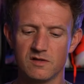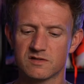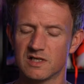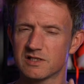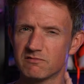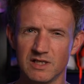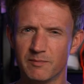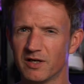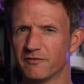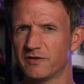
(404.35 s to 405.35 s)
So that's really
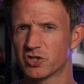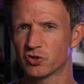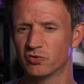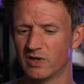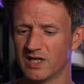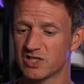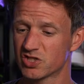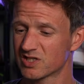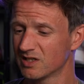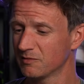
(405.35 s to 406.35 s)
beneficial, and it's
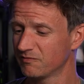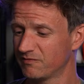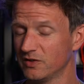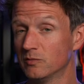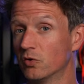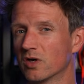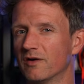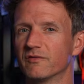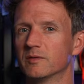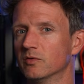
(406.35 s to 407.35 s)
just going to feel more
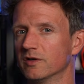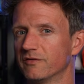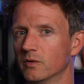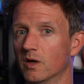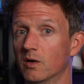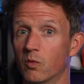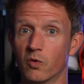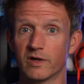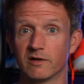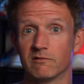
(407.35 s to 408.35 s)
comfortable if you are walking